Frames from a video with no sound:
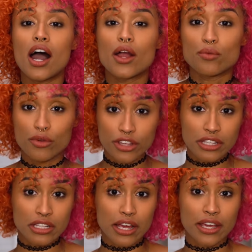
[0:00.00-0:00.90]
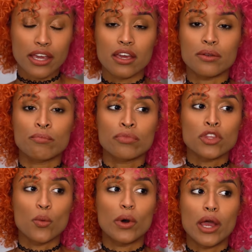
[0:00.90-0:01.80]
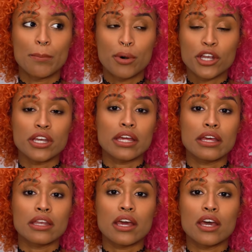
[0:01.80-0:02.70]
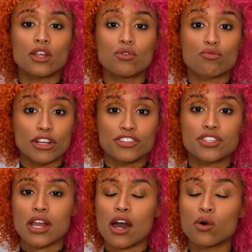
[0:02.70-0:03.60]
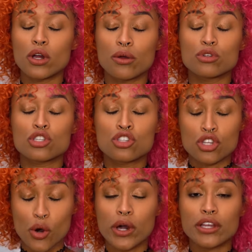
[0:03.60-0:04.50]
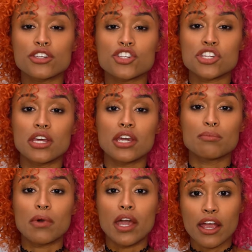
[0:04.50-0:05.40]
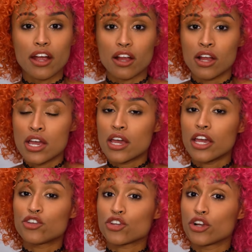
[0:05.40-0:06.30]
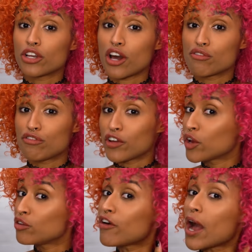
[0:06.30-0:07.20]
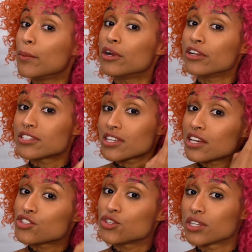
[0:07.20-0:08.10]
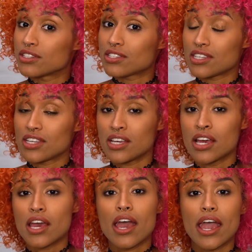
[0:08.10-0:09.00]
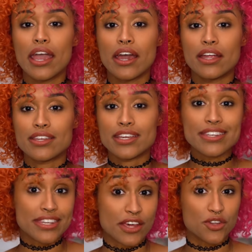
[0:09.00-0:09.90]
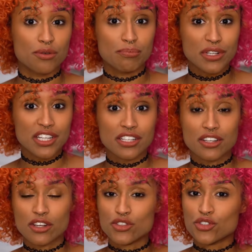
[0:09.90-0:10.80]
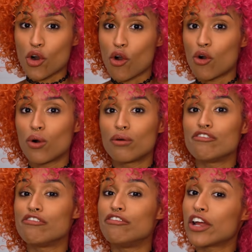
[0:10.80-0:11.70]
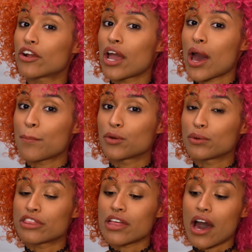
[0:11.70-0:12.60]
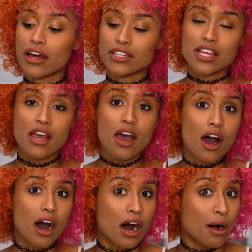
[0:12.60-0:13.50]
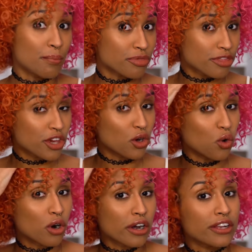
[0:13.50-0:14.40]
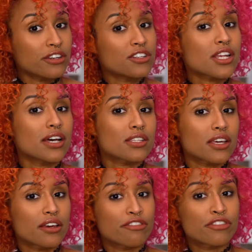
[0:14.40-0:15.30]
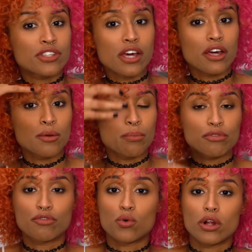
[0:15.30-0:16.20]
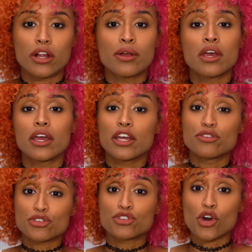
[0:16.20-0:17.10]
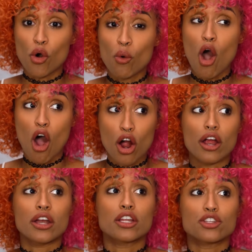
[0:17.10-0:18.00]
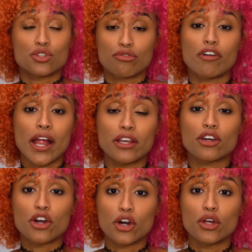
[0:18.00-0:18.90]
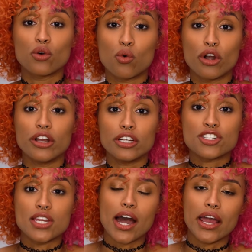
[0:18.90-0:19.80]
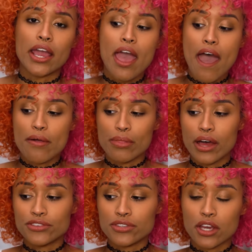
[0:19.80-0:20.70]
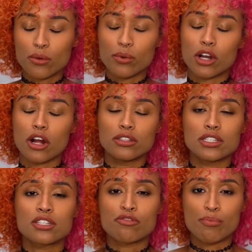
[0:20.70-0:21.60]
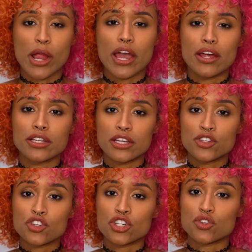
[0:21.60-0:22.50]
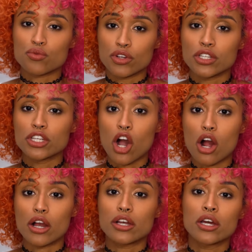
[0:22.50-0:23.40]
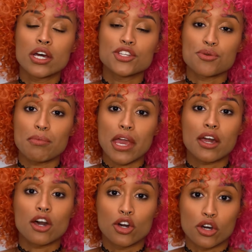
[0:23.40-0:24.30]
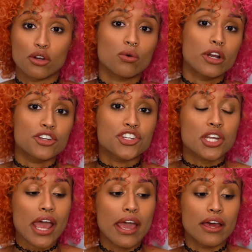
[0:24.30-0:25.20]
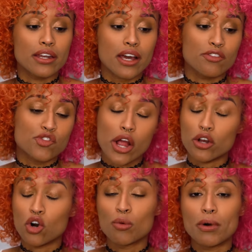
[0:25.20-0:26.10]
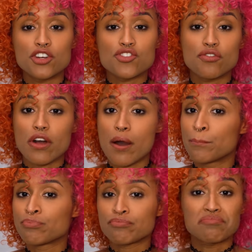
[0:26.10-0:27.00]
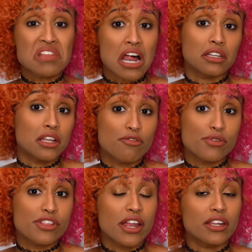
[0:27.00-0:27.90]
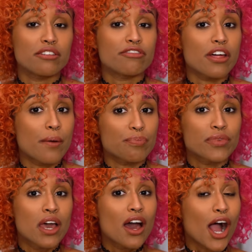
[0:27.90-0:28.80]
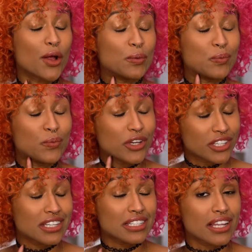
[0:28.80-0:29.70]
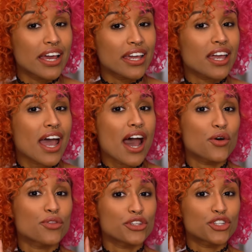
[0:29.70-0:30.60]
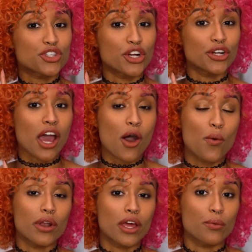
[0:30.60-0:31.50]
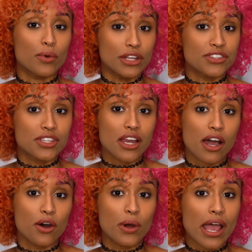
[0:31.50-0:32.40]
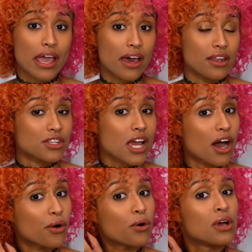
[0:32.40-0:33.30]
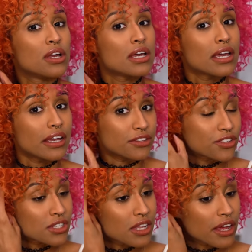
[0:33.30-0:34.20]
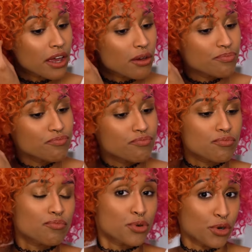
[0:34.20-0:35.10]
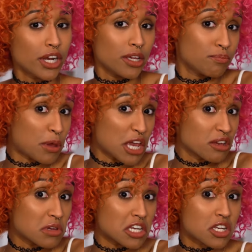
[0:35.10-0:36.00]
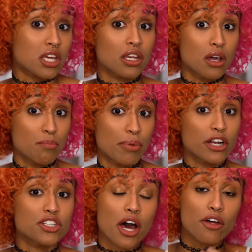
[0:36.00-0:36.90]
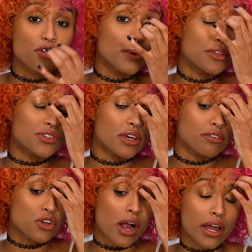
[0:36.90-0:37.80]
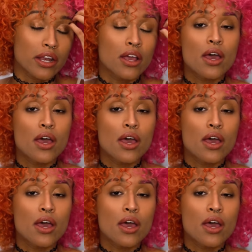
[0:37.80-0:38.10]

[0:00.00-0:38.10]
I really like it. When I put it in and rinsed it out, it was so conditioning in my hair. It turned out very vibrant, as you can see, and it doesn't bleed. So very happy with that. Um, the orange, as I have said before, is so hard to find a good orange dye. And that's like regardless of brand, it's just really hard to make a good orange. And I've tried a whole bunch of them, not in love with any of them. I really like how this turned out when I rinsed it out and how it's like pretty pigmented compared to other ones I've tried.